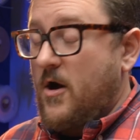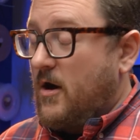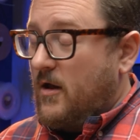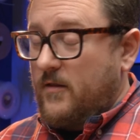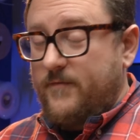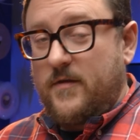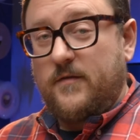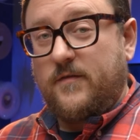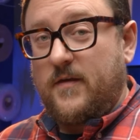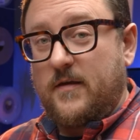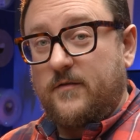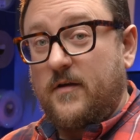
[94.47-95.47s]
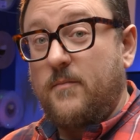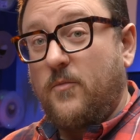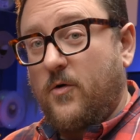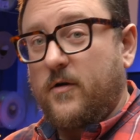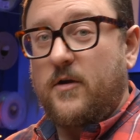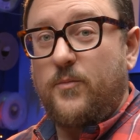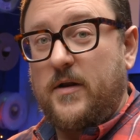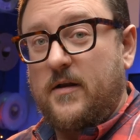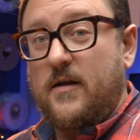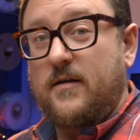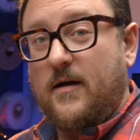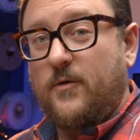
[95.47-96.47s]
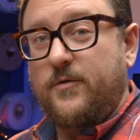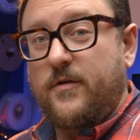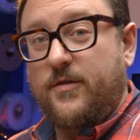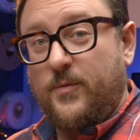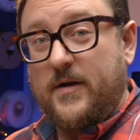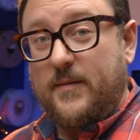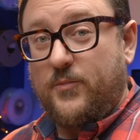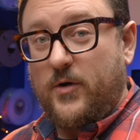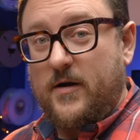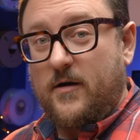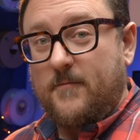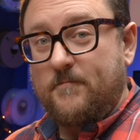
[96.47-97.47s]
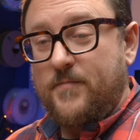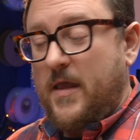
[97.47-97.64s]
All of these things and more can be done now with a three D printer,